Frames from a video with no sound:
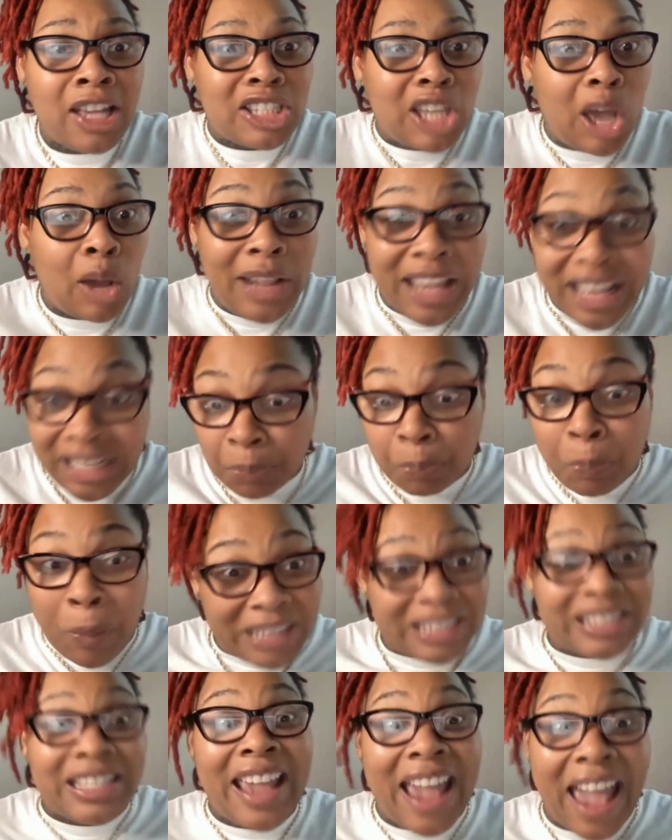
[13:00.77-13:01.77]
So this
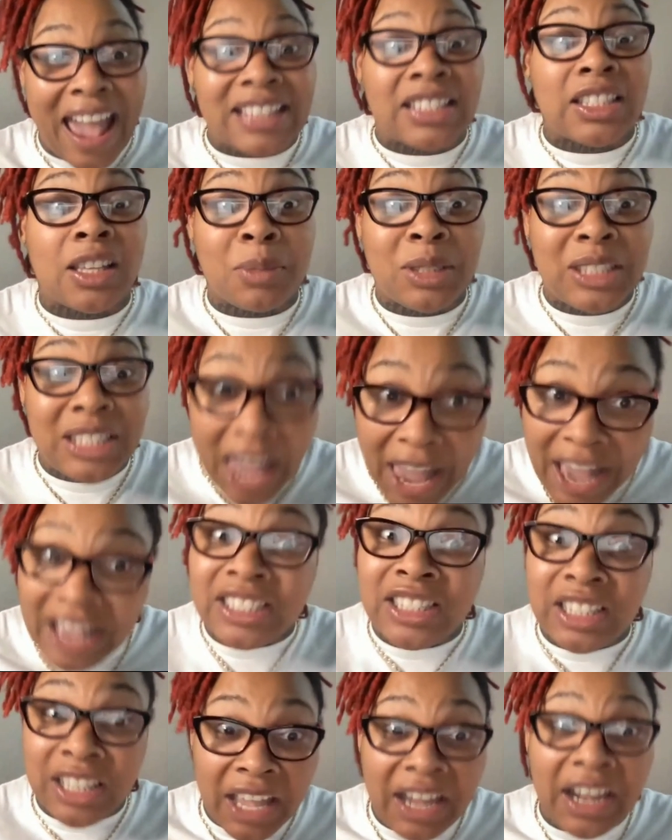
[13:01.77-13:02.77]
pussy had some
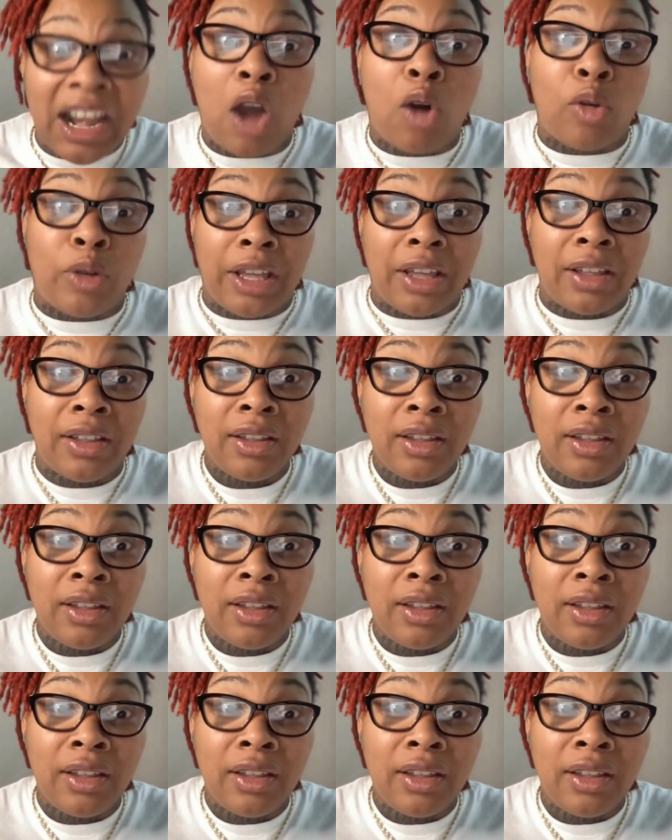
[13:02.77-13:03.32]
seasoning on it.